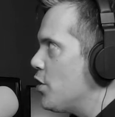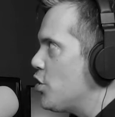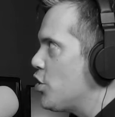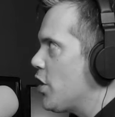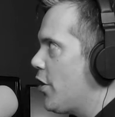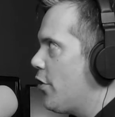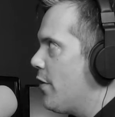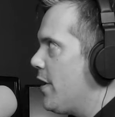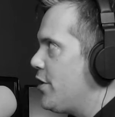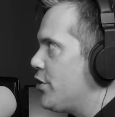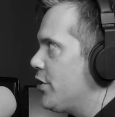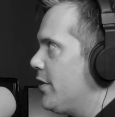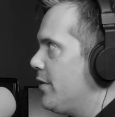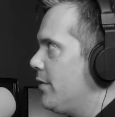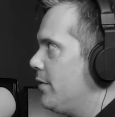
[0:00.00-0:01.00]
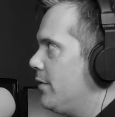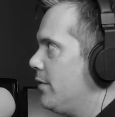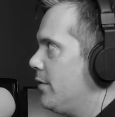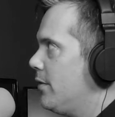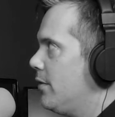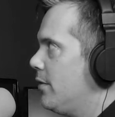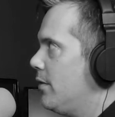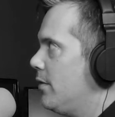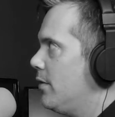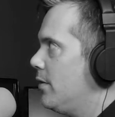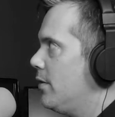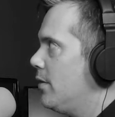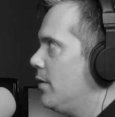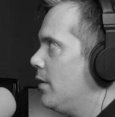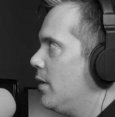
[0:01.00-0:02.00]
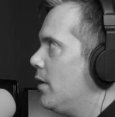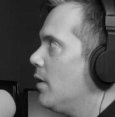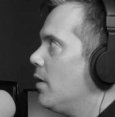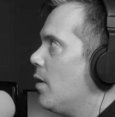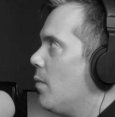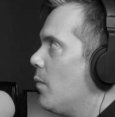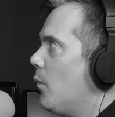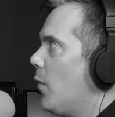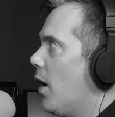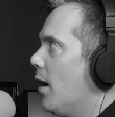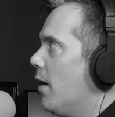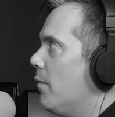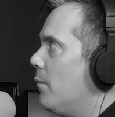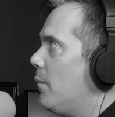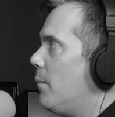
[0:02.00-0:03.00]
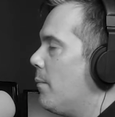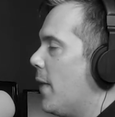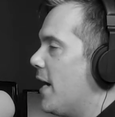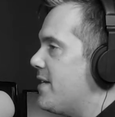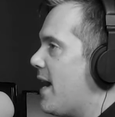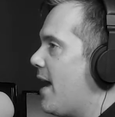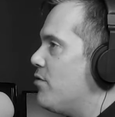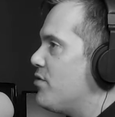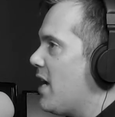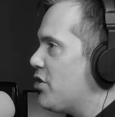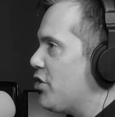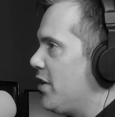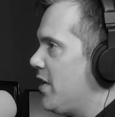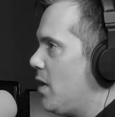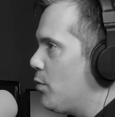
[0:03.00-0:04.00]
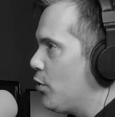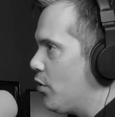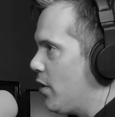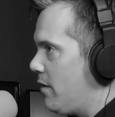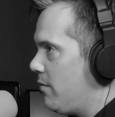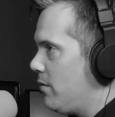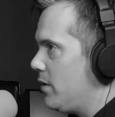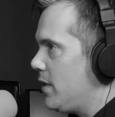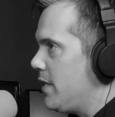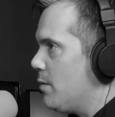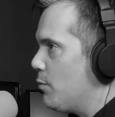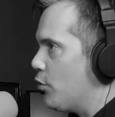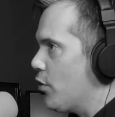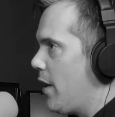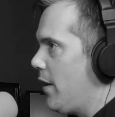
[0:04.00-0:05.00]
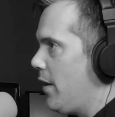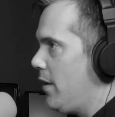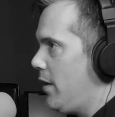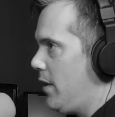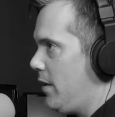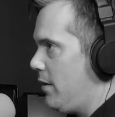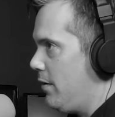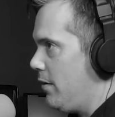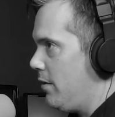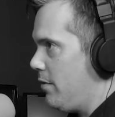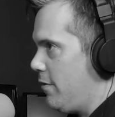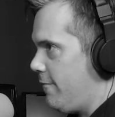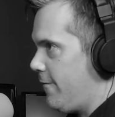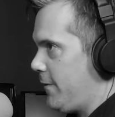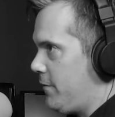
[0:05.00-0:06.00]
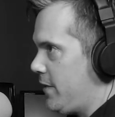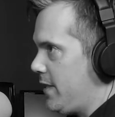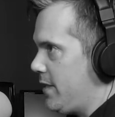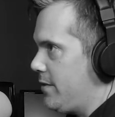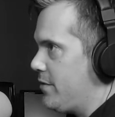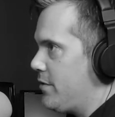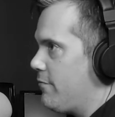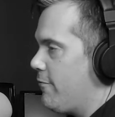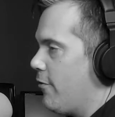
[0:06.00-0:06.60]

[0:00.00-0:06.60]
generation. My dad is actually an immigrant. He immigrated in the 50s